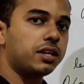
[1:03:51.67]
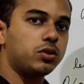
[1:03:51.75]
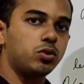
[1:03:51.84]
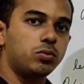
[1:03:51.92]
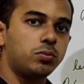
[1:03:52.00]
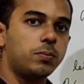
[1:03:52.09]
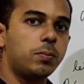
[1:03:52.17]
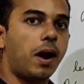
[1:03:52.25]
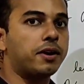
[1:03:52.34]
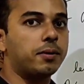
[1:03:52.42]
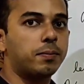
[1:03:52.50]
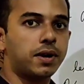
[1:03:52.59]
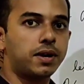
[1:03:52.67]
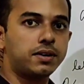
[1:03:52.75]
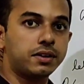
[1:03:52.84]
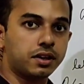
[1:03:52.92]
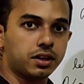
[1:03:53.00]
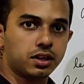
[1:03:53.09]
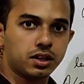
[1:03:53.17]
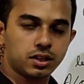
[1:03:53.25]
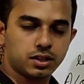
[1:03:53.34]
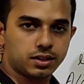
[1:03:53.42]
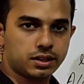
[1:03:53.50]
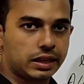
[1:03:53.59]
it will be multiplied 3.
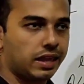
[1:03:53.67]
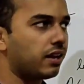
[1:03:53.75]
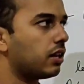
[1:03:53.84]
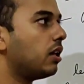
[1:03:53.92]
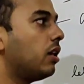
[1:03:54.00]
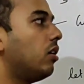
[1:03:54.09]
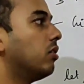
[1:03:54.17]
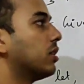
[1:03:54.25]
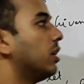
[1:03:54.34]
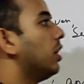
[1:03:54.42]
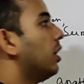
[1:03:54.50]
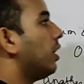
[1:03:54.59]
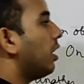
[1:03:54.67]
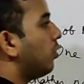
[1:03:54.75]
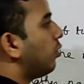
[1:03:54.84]
Clear? Okay. Now